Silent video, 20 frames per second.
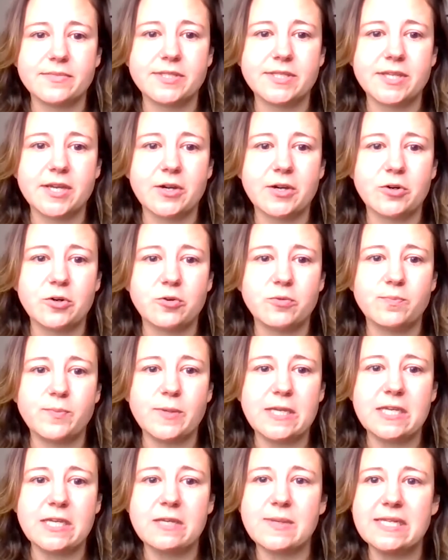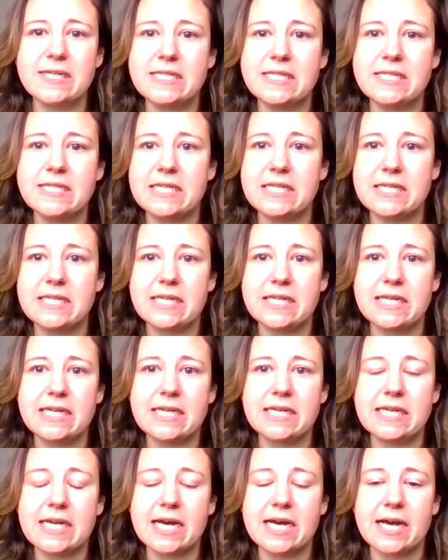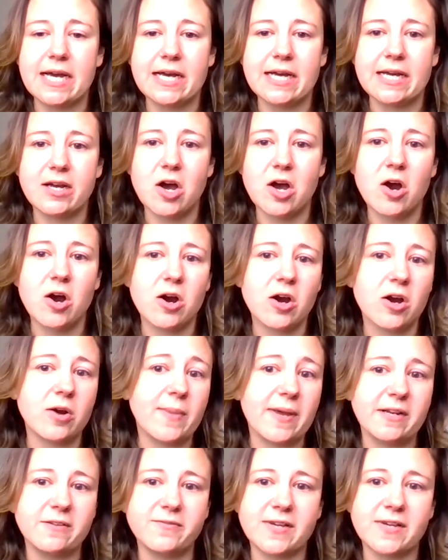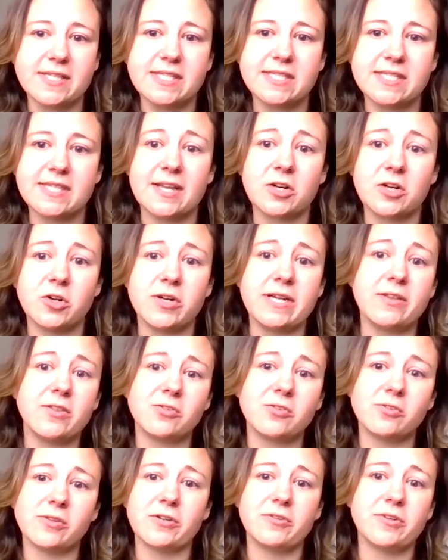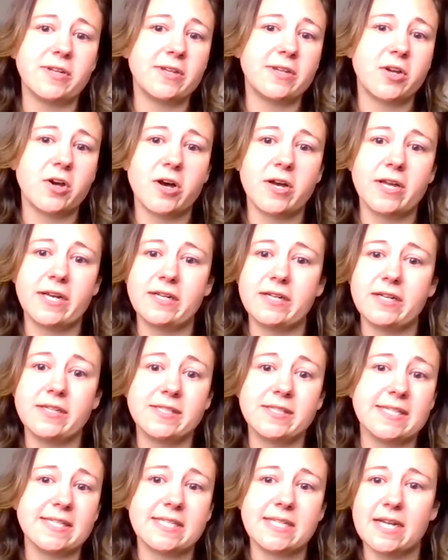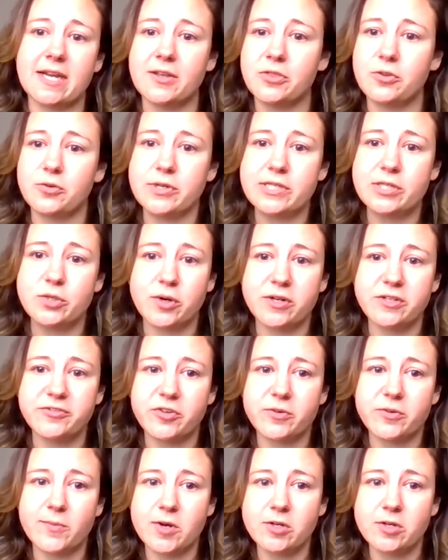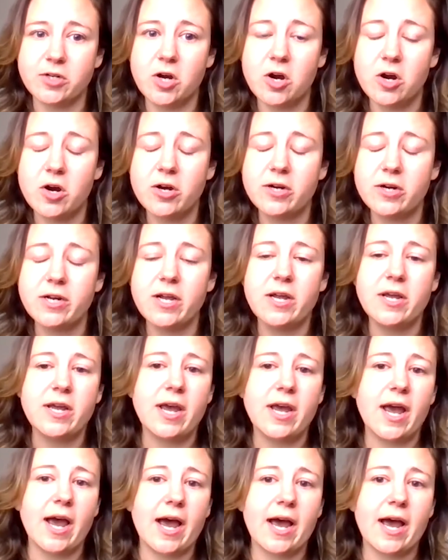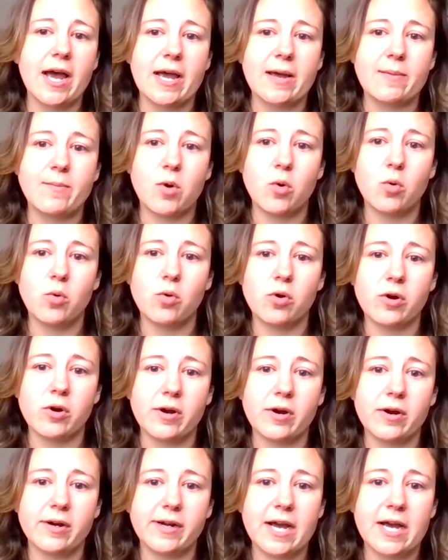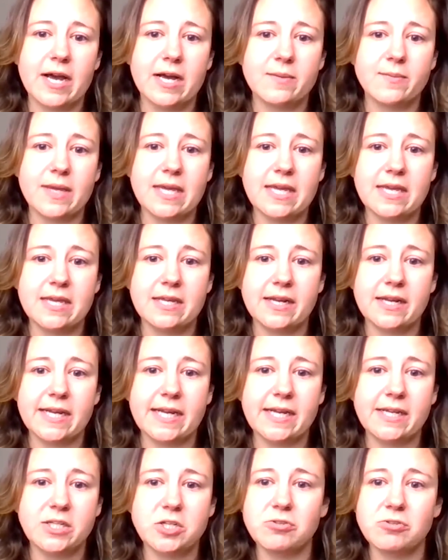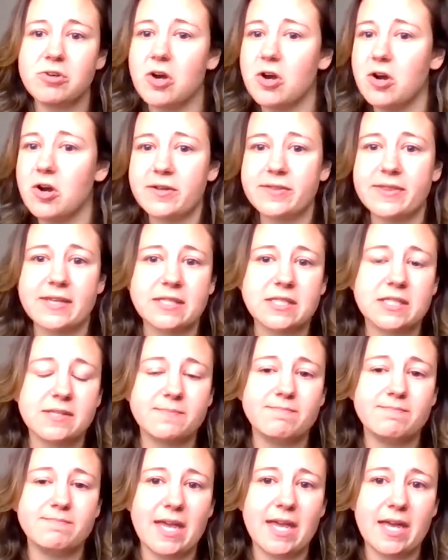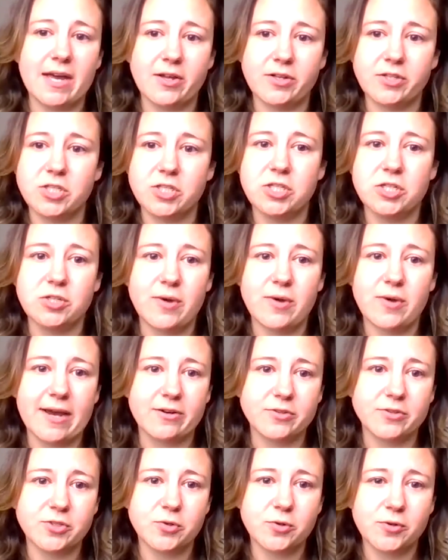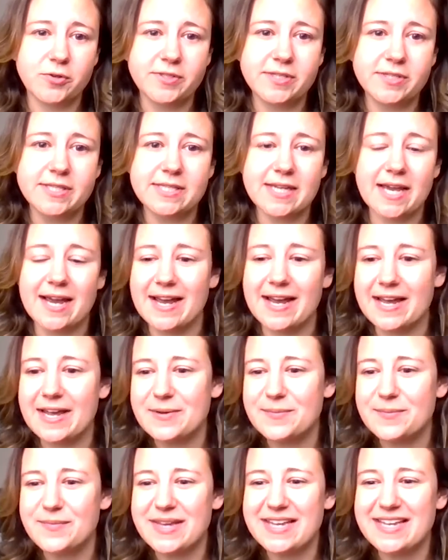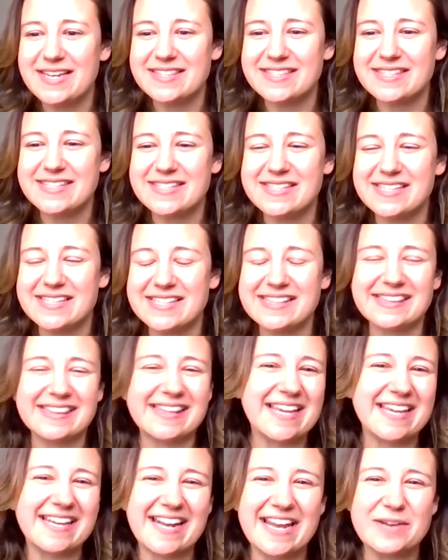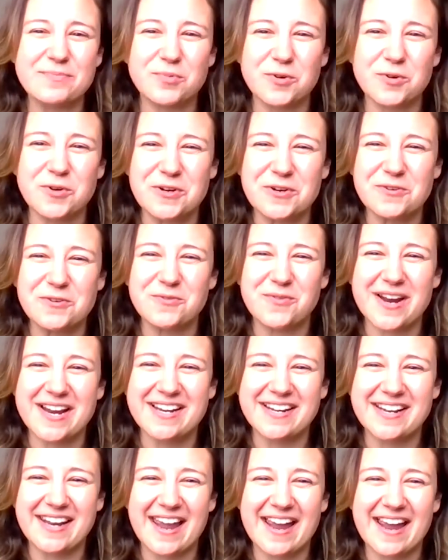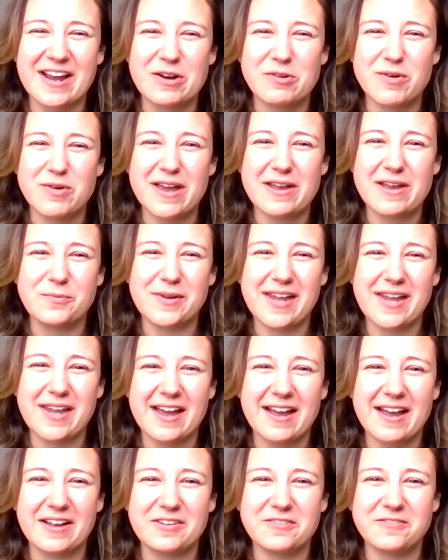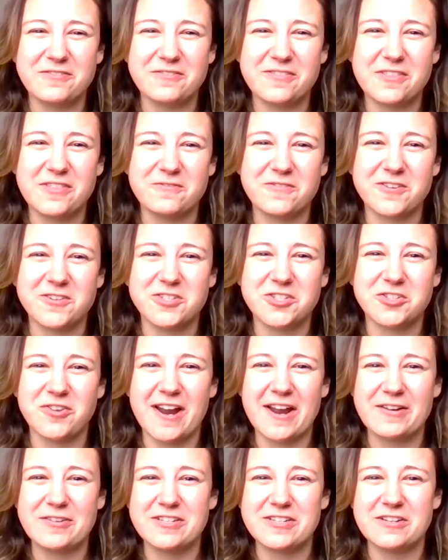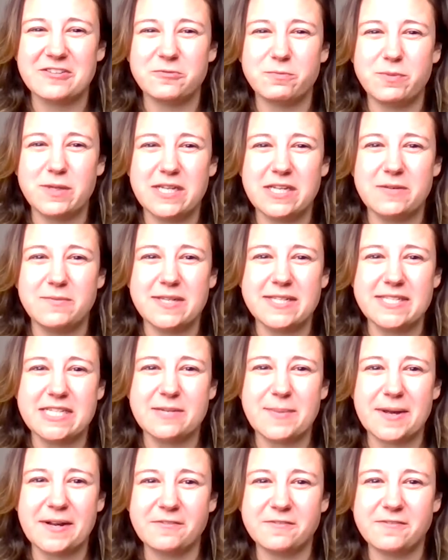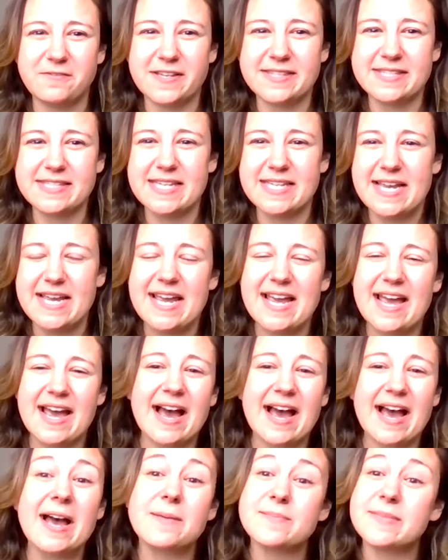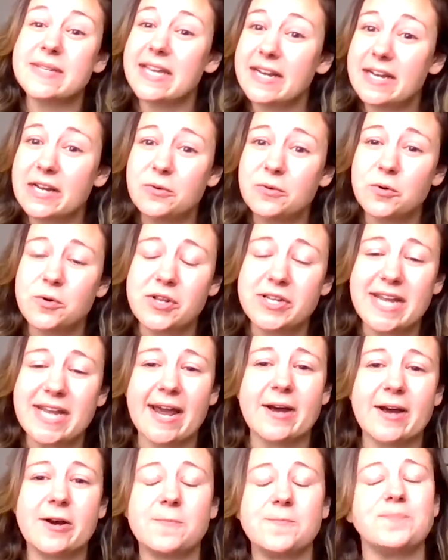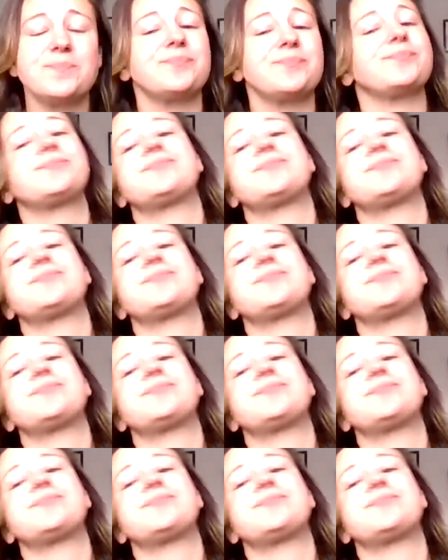So PEBT are benefits that are either loaded on an existing Three Squares Vermont card or come in a new card that's mailed to households. It's late April right now, and we have the first round of PEBT benefits getting rolled out.